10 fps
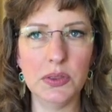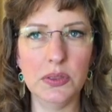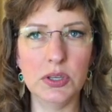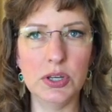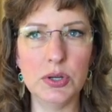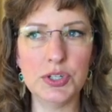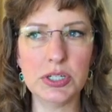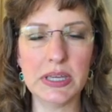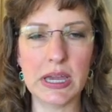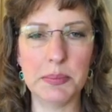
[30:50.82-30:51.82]

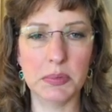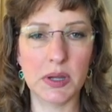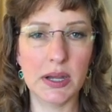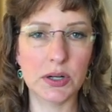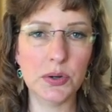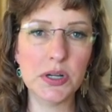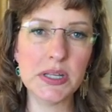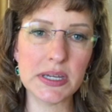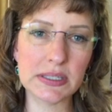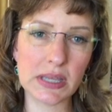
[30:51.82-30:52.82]
Usually, and
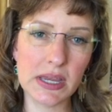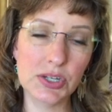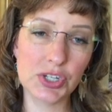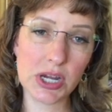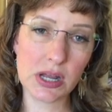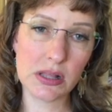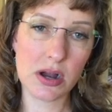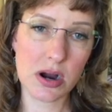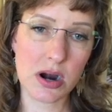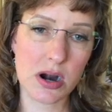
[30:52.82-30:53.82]
acrylics and gel
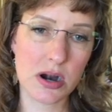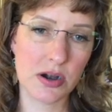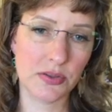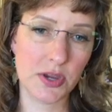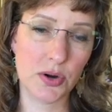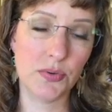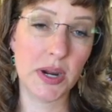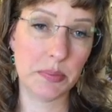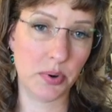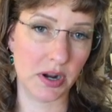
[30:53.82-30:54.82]
they're
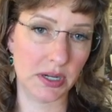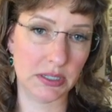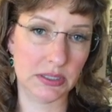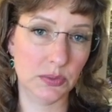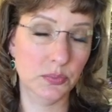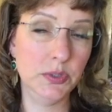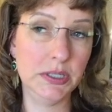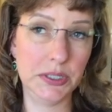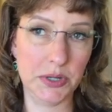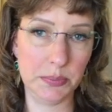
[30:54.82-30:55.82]
great products,
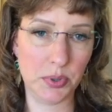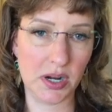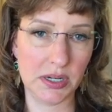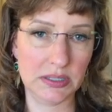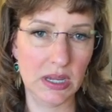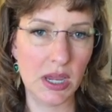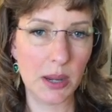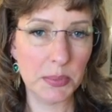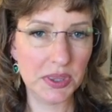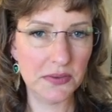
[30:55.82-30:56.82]
really great products,
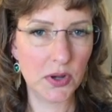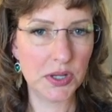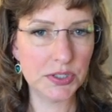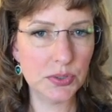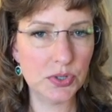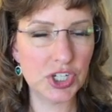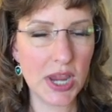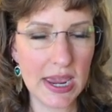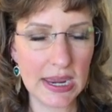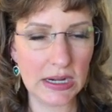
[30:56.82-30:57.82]
but they've also
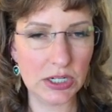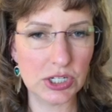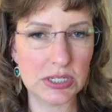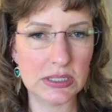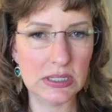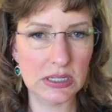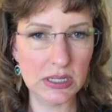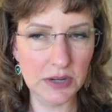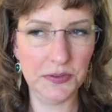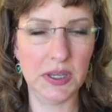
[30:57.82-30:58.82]
changed
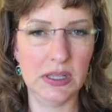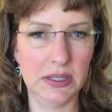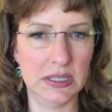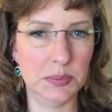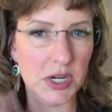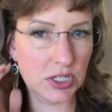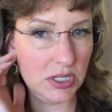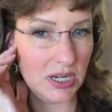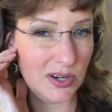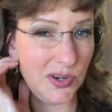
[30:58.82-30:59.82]
significantly,
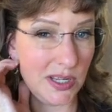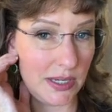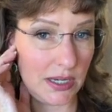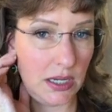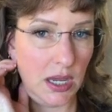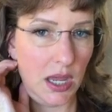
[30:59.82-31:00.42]
especially acrylic.